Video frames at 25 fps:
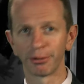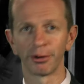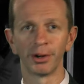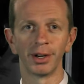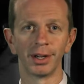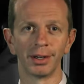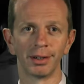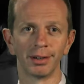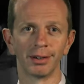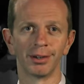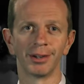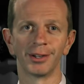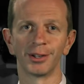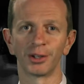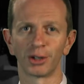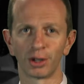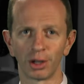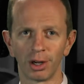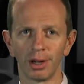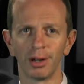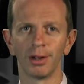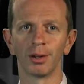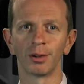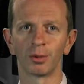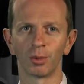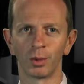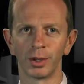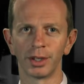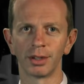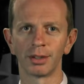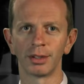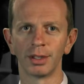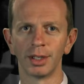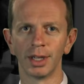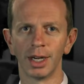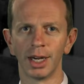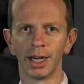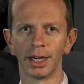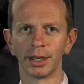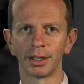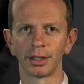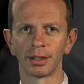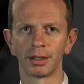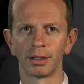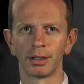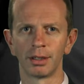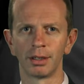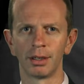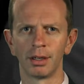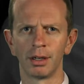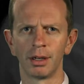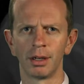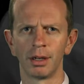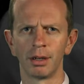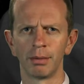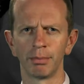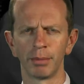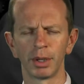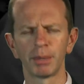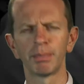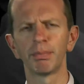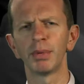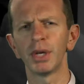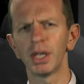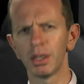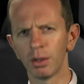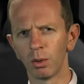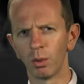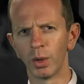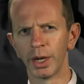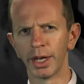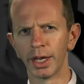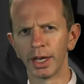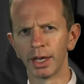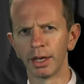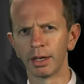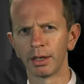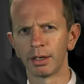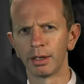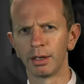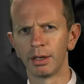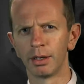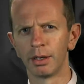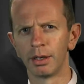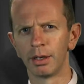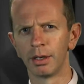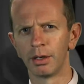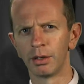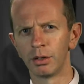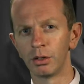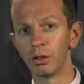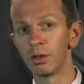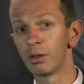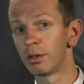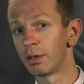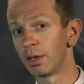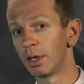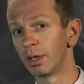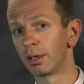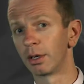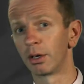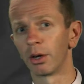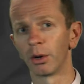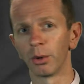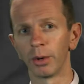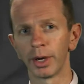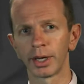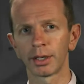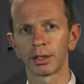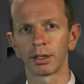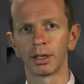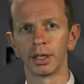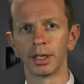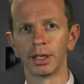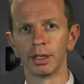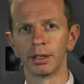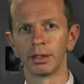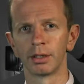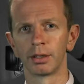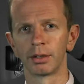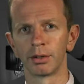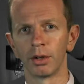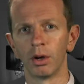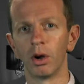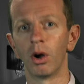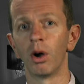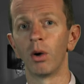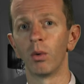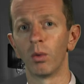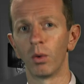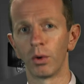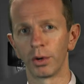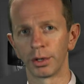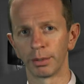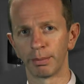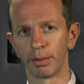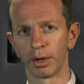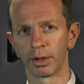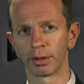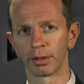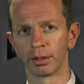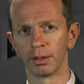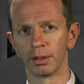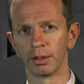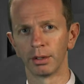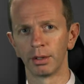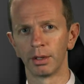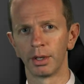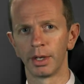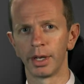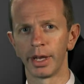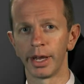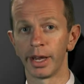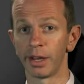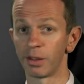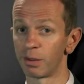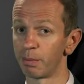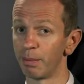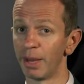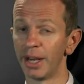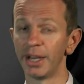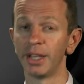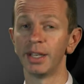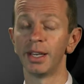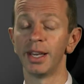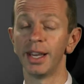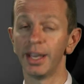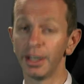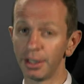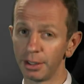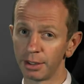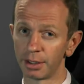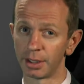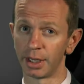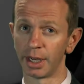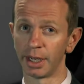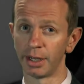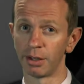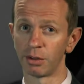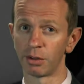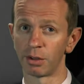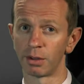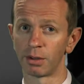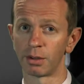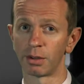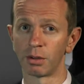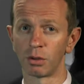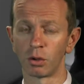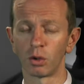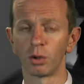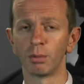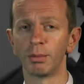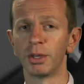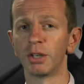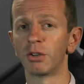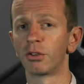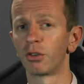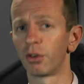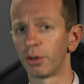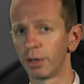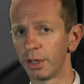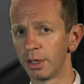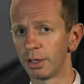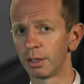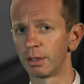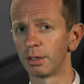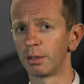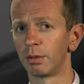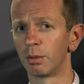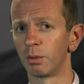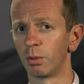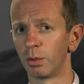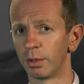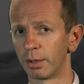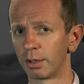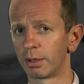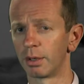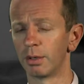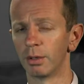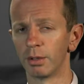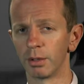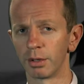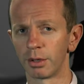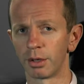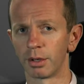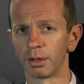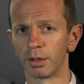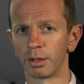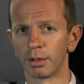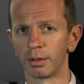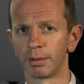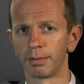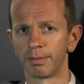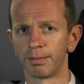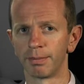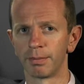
friend on a cold winter night, but be aware Used incorrectly, the hot water bottle has many hidden dangers and should be treated with caution.